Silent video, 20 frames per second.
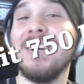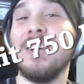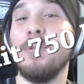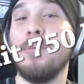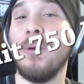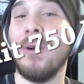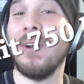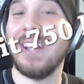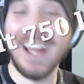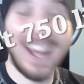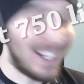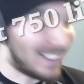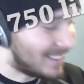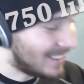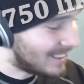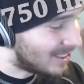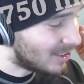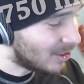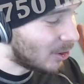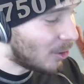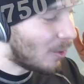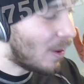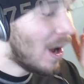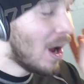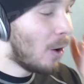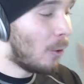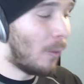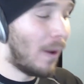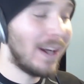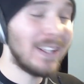I'm gonna be reacting to
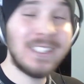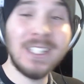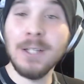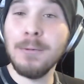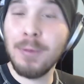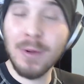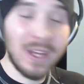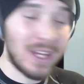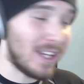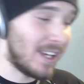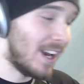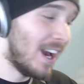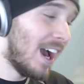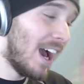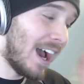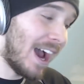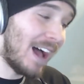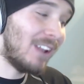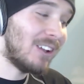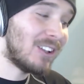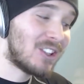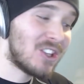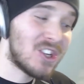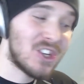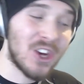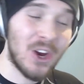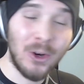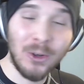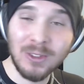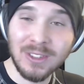YTP, Alex
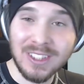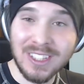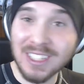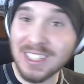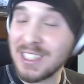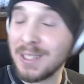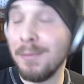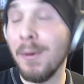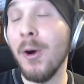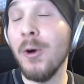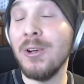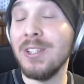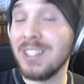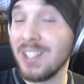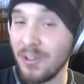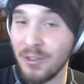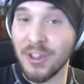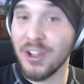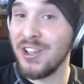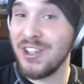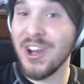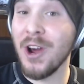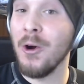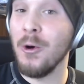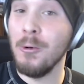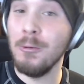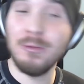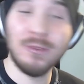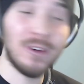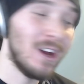Jones Smokes the
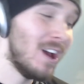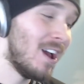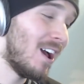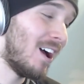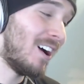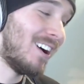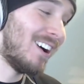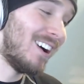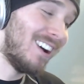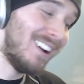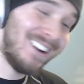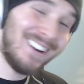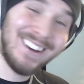Dope, by